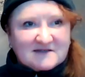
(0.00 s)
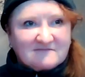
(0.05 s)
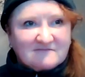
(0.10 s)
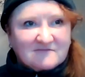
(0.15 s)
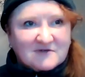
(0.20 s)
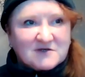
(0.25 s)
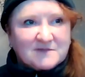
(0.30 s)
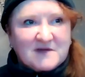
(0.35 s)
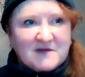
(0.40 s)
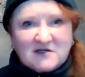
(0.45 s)

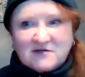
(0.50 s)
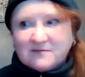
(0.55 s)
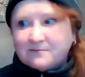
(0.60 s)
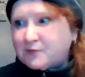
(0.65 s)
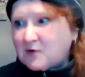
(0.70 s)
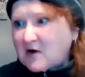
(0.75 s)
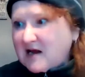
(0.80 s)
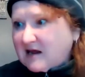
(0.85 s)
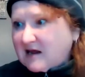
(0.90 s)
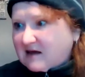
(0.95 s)
which means
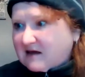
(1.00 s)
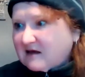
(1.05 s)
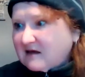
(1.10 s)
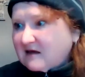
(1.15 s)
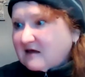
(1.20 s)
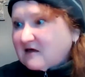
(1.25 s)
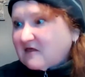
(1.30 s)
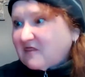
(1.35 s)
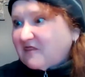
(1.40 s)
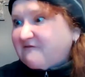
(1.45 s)
break
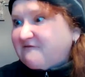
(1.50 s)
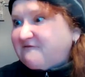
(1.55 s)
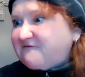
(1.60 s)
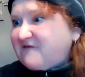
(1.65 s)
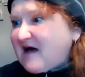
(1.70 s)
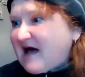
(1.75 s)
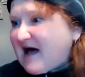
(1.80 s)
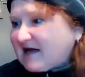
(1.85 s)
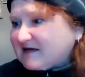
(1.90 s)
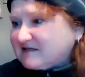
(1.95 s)
the
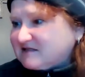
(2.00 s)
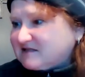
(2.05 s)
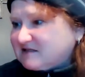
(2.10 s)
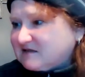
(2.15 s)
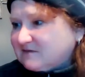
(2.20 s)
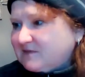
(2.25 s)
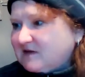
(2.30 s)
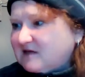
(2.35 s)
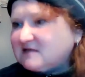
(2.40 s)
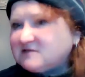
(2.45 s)
fast,
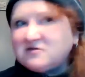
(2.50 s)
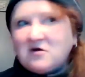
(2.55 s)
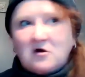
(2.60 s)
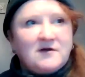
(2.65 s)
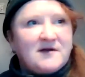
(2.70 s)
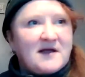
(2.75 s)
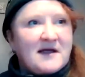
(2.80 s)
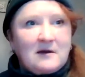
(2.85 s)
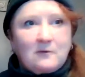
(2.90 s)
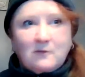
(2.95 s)
because all
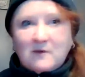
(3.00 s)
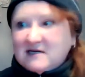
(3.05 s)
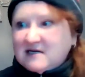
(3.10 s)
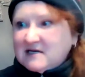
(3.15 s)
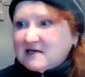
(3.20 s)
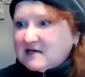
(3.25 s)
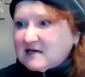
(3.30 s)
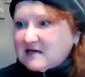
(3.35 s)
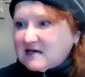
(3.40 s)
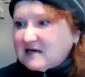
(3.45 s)
night we
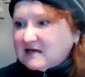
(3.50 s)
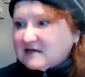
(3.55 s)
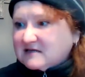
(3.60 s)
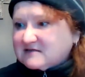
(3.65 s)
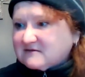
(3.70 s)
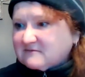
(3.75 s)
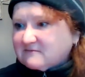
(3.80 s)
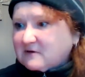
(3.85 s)
didn't eat.